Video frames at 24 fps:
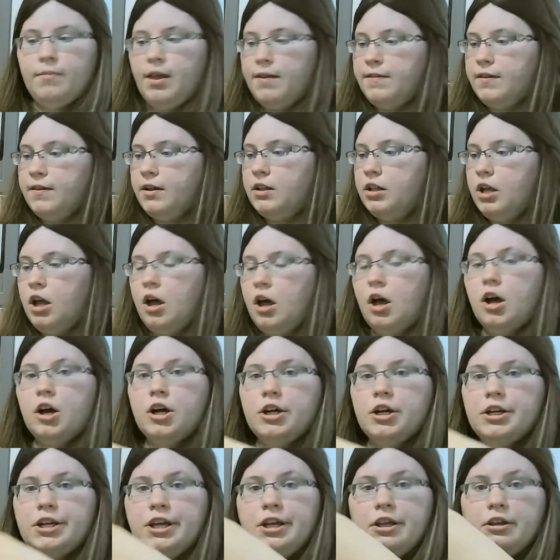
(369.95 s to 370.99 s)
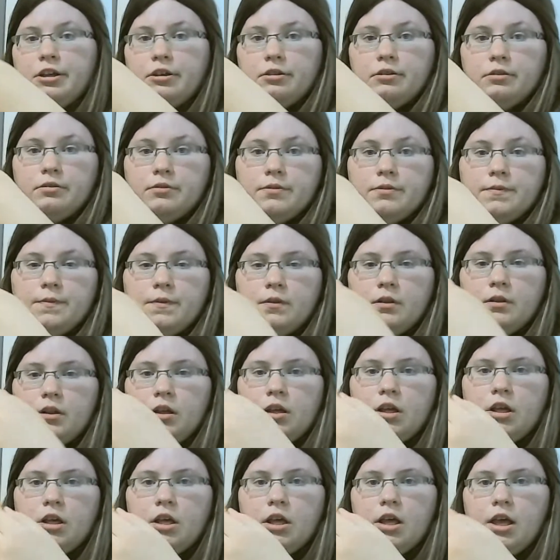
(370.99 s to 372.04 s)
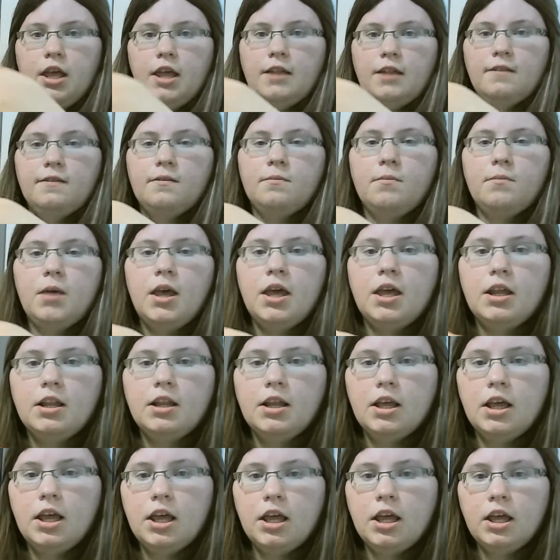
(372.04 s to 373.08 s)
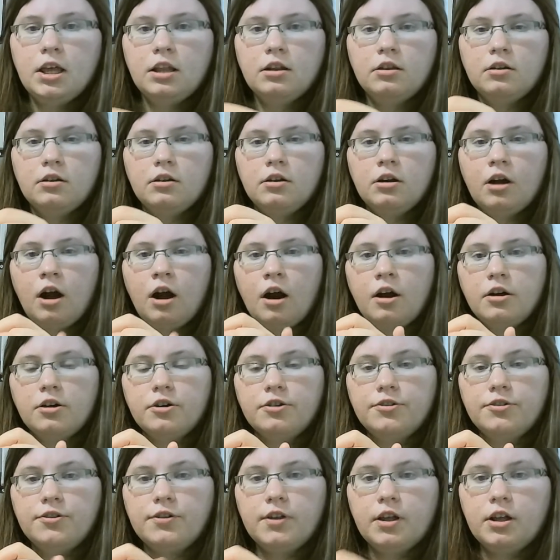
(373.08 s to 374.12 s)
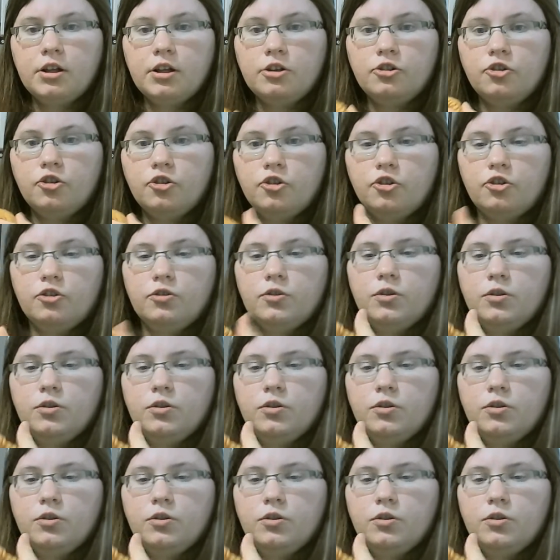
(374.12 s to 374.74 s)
basically a hoodie. It's made in garter stitch,